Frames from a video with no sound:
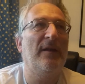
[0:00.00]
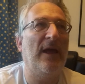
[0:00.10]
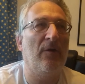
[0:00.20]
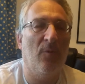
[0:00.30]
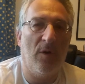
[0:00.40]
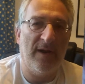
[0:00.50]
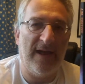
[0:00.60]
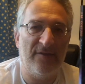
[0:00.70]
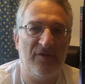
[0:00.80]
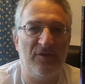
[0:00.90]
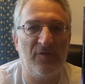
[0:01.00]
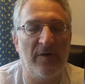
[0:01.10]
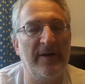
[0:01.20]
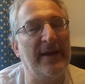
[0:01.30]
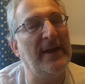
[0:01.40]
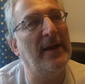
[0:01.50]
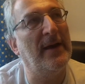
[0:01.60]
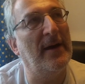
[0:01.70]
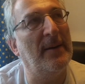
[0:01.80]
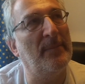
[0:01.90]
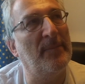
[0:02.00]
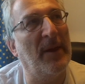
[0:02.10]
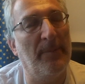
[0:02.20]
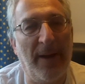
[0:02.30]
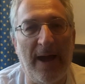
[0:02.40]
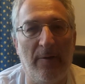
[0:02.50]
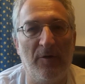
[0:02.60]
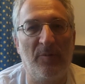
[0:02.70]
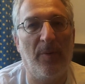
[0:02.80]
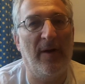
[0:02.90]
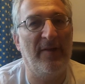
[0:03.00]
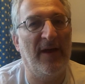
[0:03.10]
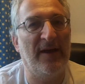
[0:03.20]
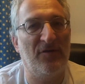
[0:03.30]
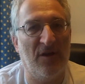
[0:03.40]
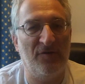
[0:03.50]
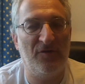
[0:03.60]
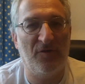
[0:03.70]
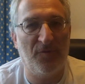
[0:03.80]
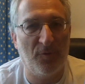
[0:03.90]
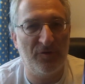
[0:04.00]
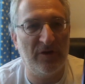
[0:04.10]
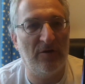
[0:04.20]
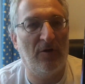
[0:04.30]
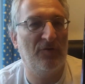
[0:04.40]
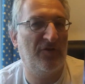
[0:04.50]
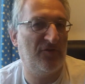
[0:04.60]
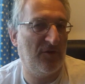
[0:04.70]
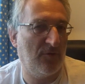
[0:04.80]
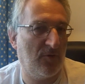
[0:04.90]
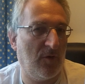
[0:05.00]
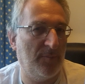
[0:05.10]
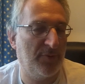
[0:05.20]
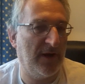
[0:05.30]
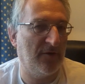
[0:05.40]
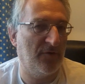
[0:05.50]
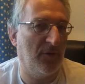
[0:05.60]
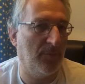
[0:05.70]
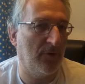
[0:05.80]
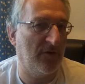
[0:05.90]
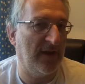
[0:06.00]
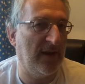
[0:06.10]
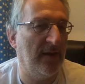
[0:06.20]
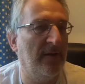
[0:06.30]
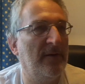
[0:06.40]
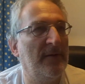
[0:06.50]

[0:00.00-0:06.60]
Now, on the one hand, she's very empowered by that. She's a 40-year-old. She's still quite proud of her body,